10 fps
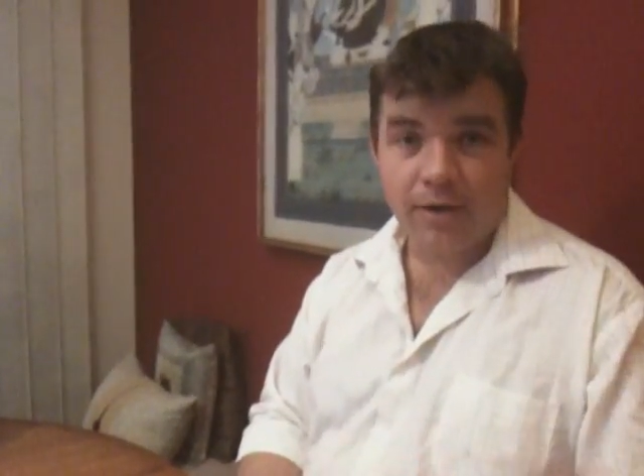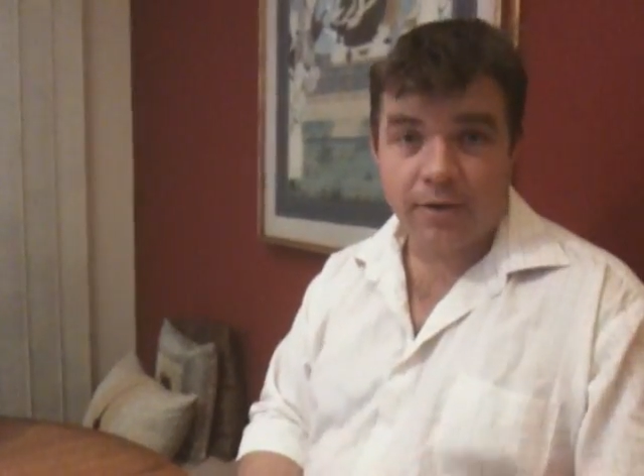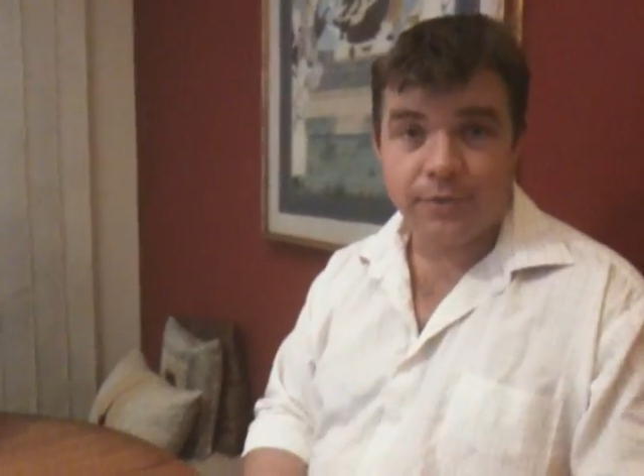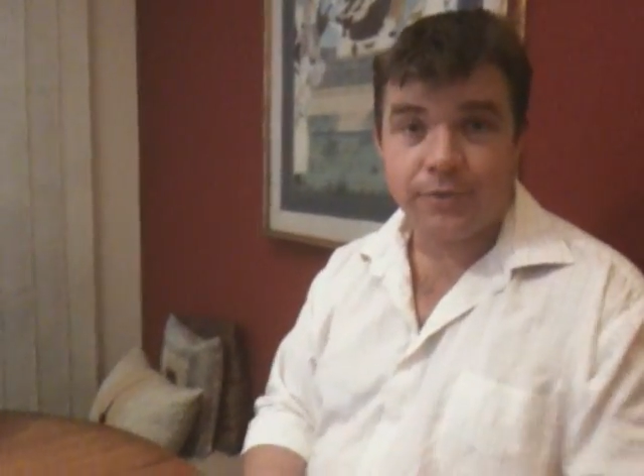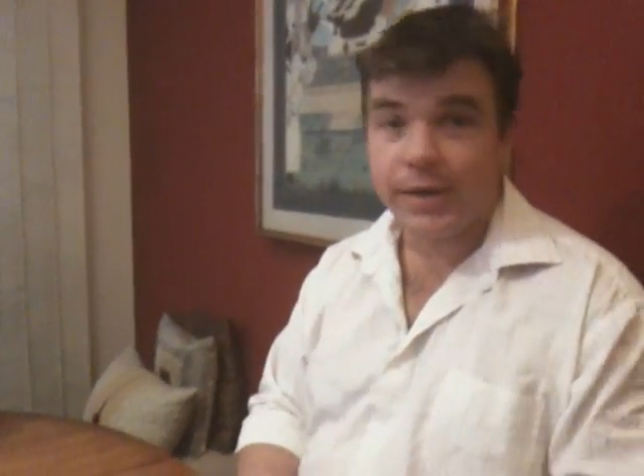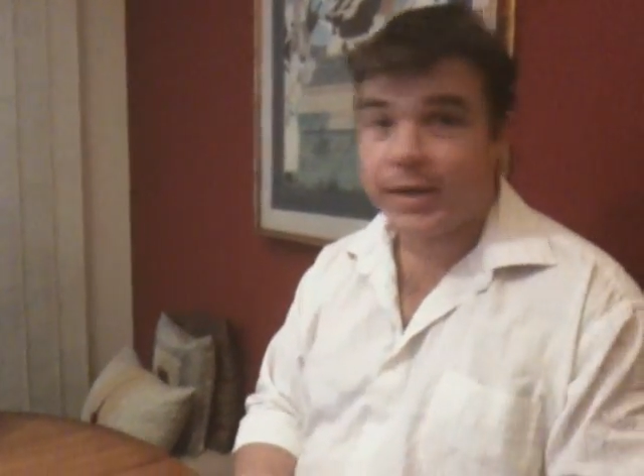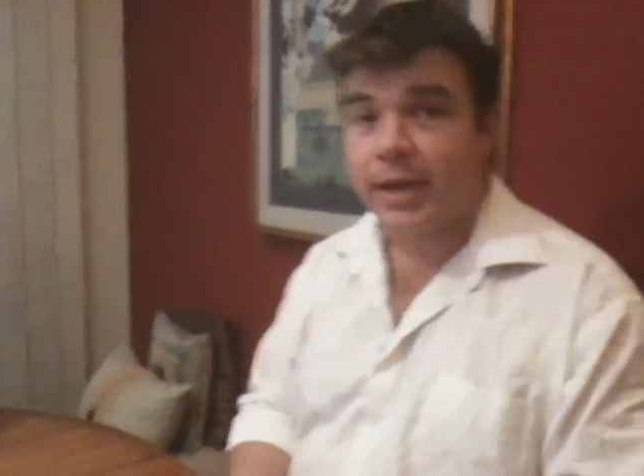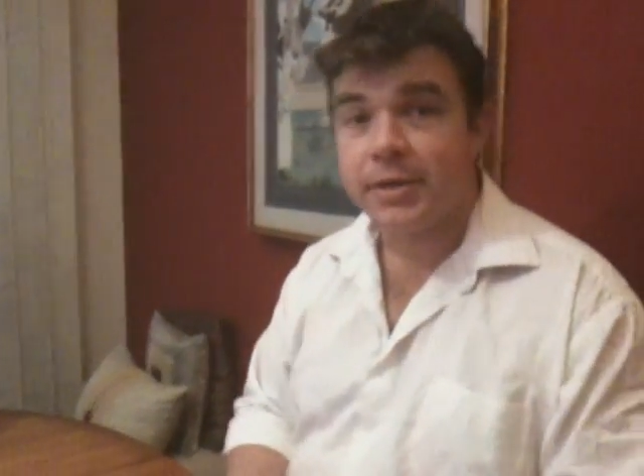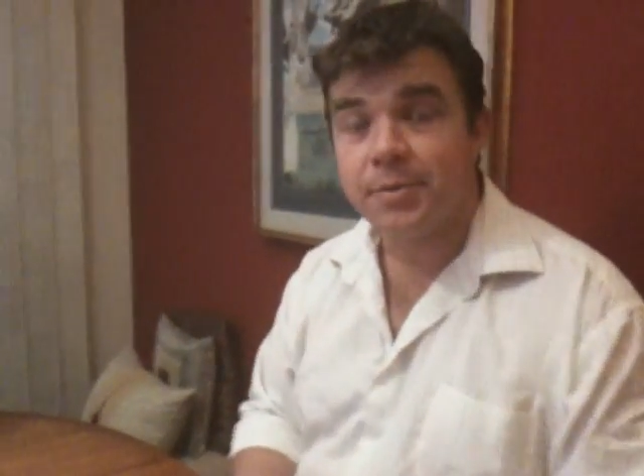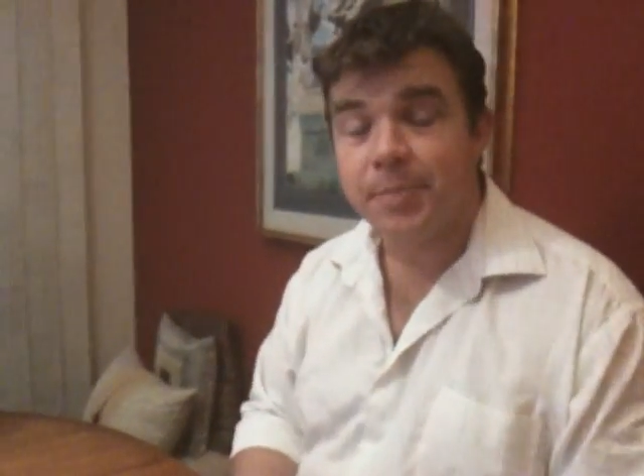How can 3
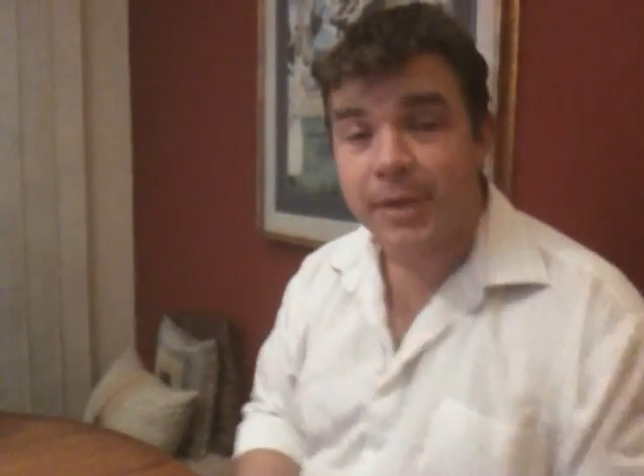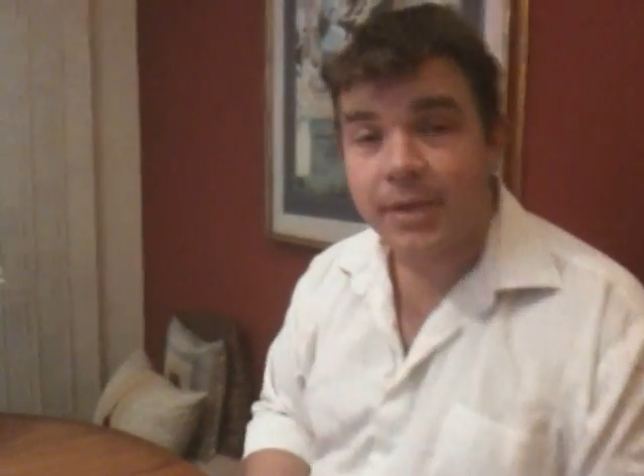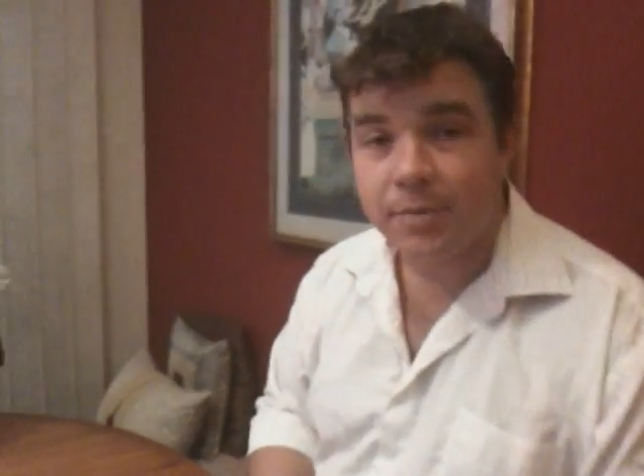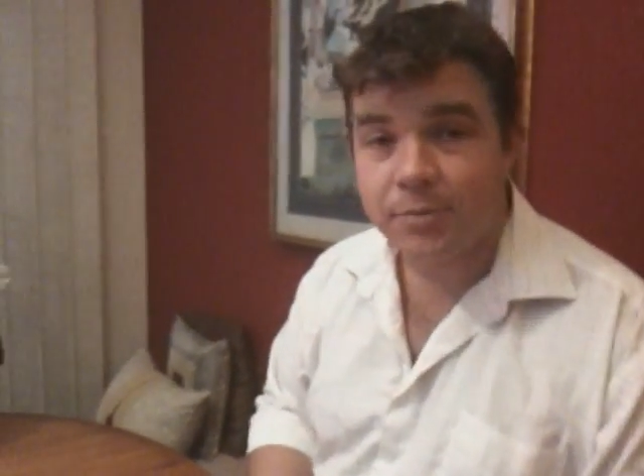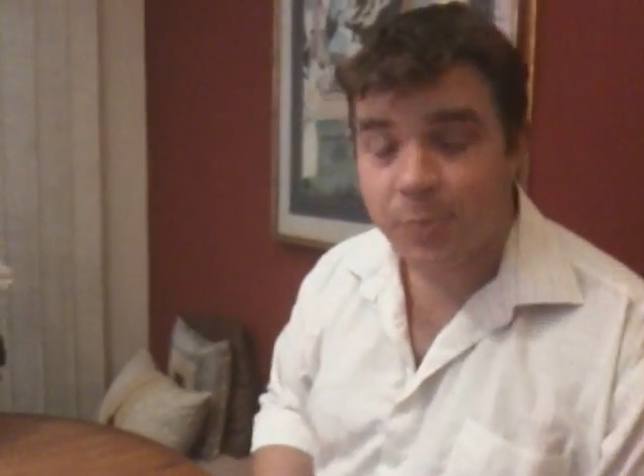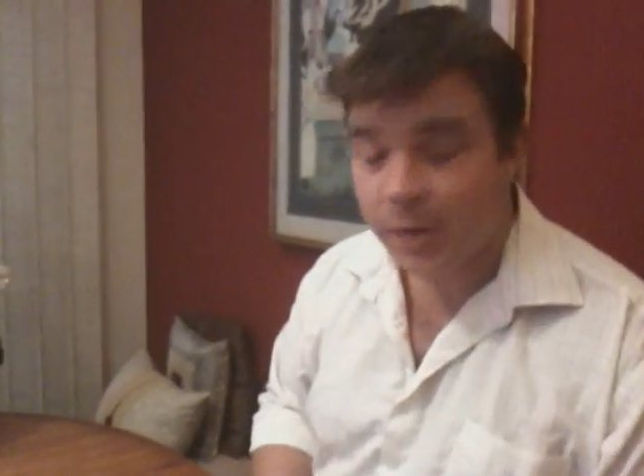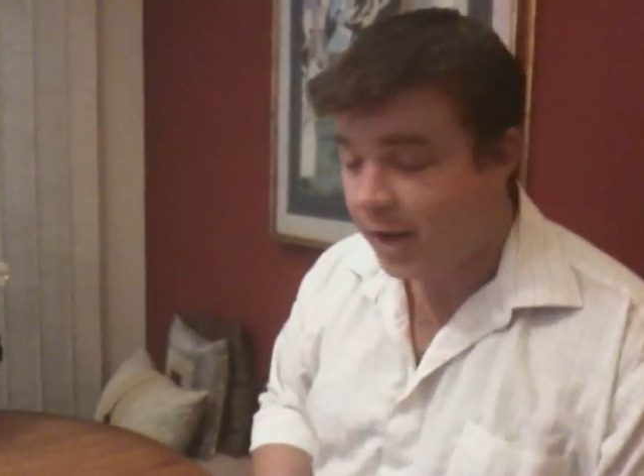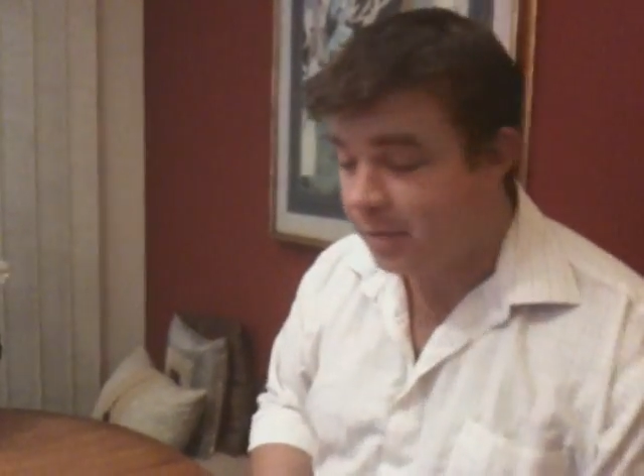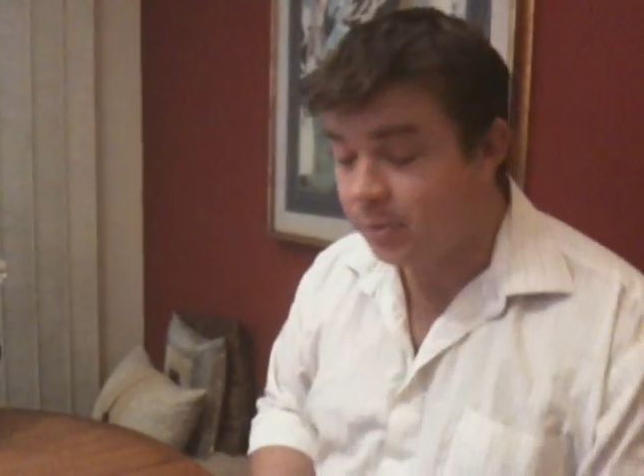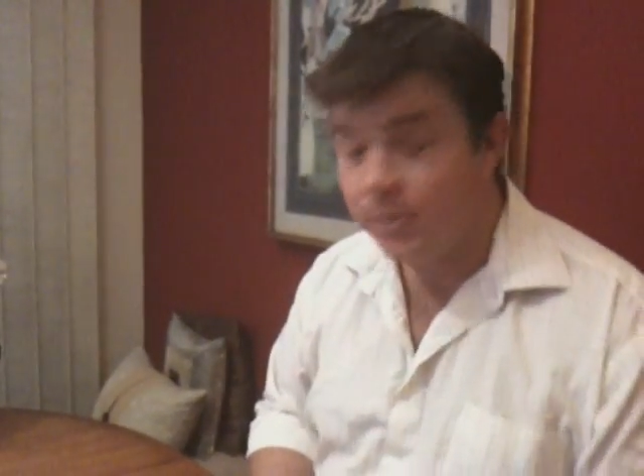colours of meat come from one
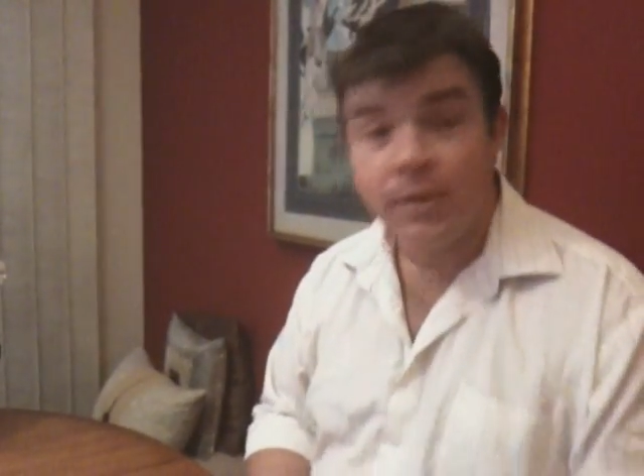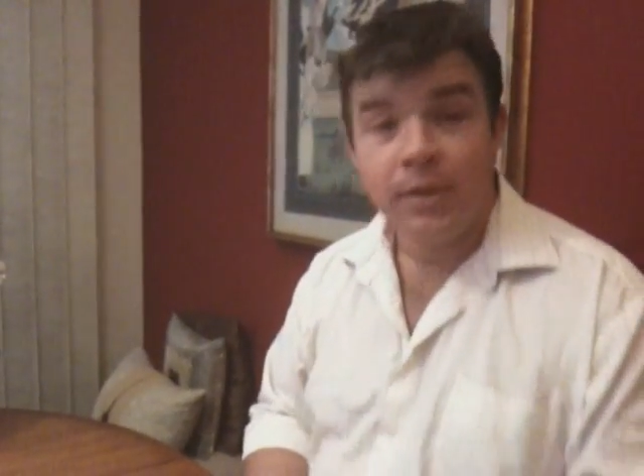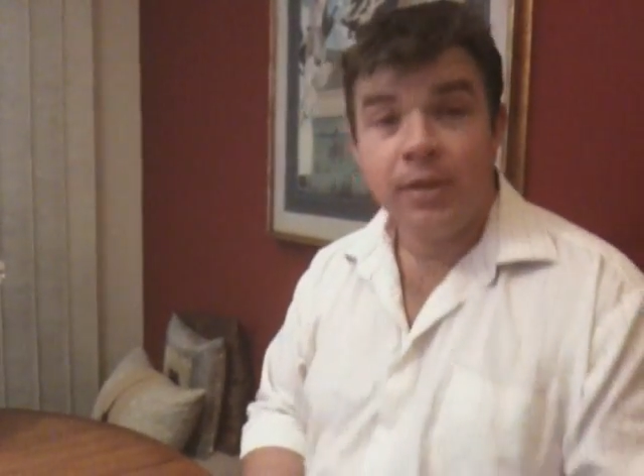animal?